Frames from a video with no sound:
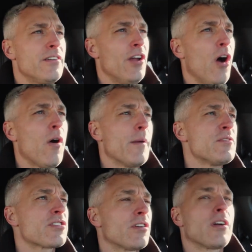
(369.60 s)
No,
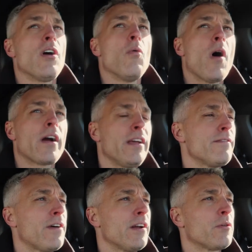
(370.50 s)
I'm just gonna go walk
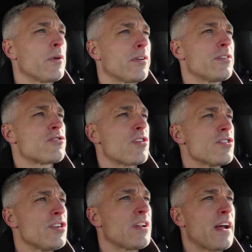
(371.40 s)
in, find out where the
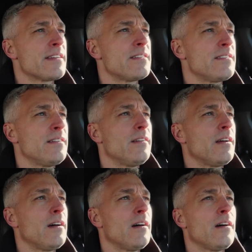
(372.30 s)
construction class is, and
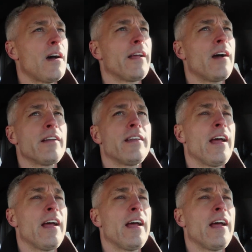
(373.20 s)
I got okay.